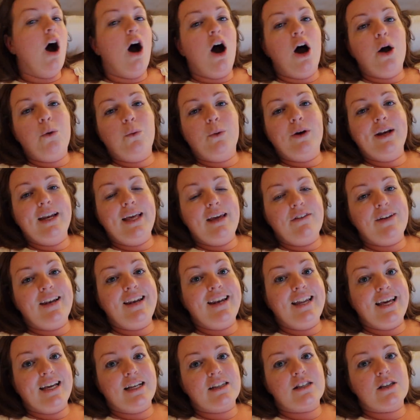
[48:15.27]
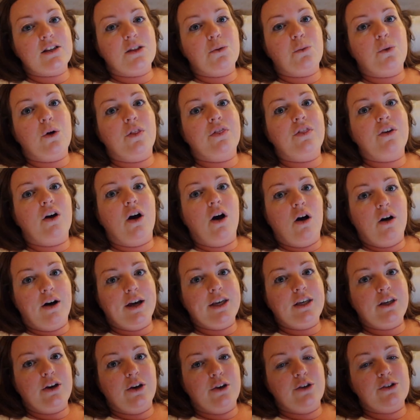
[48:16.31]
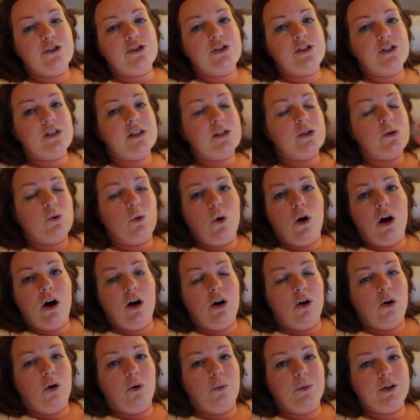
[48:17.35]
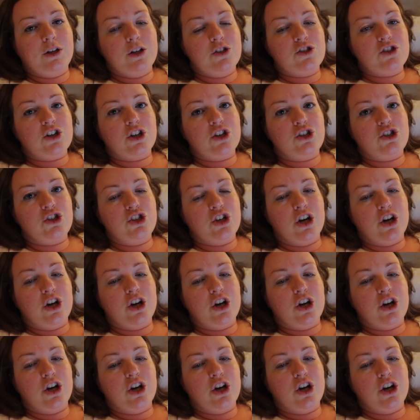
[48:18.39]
I will leave a link to the one that I use because there's quite a lot when you search